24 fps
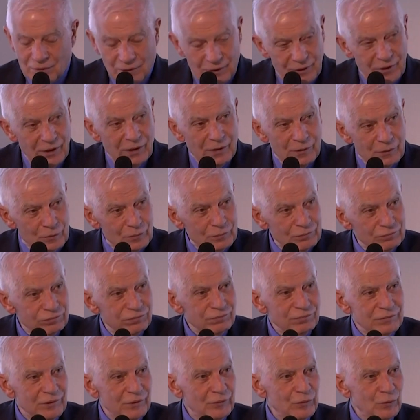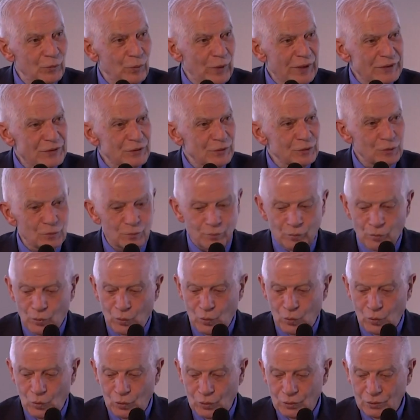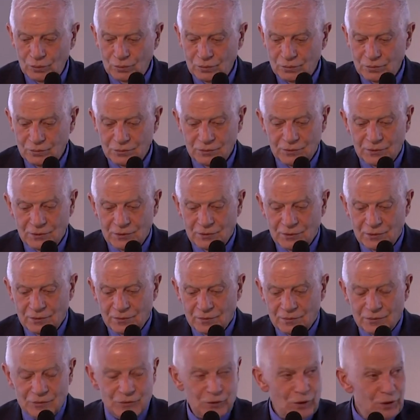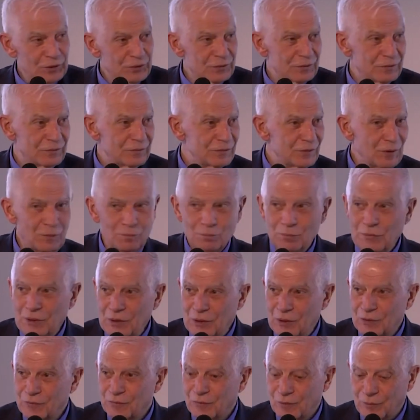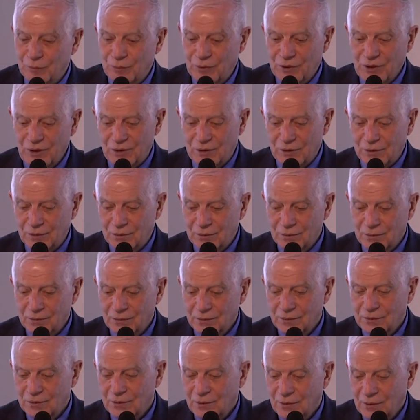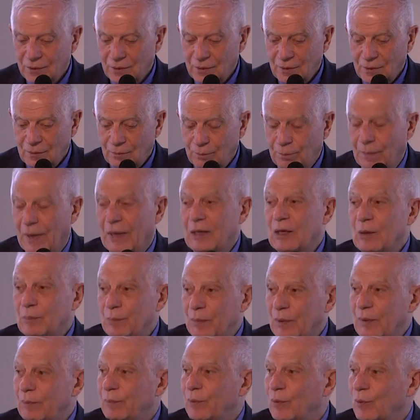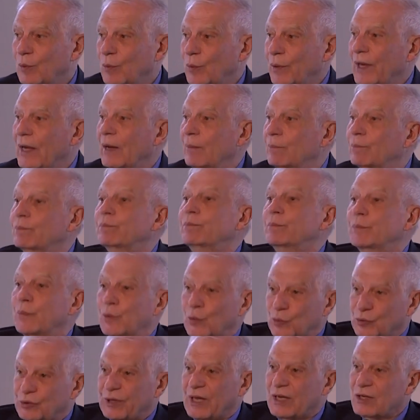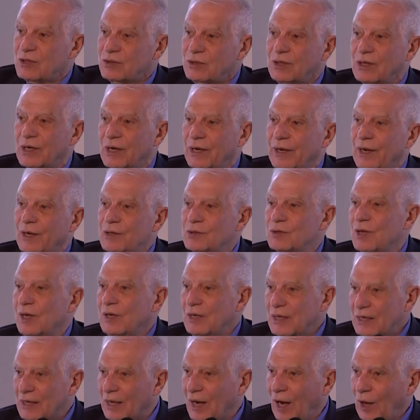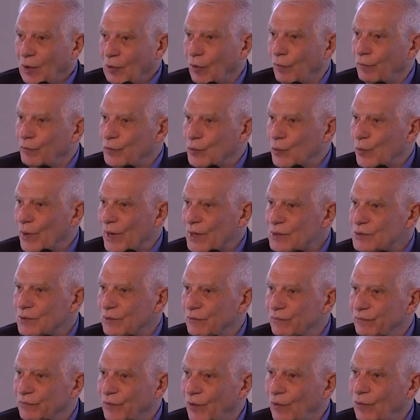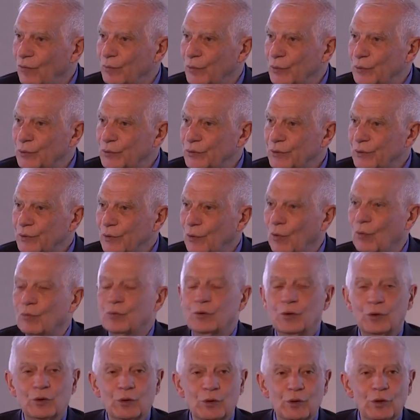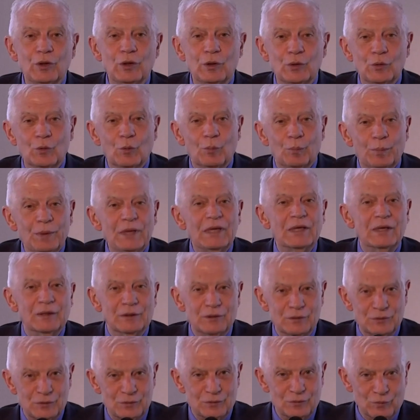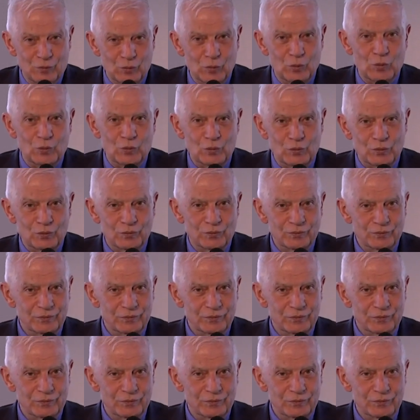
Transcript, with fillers: here in Washington Mall, just some minutes from here, many people were protesting against any kind of U S involvement on the Europeans' war,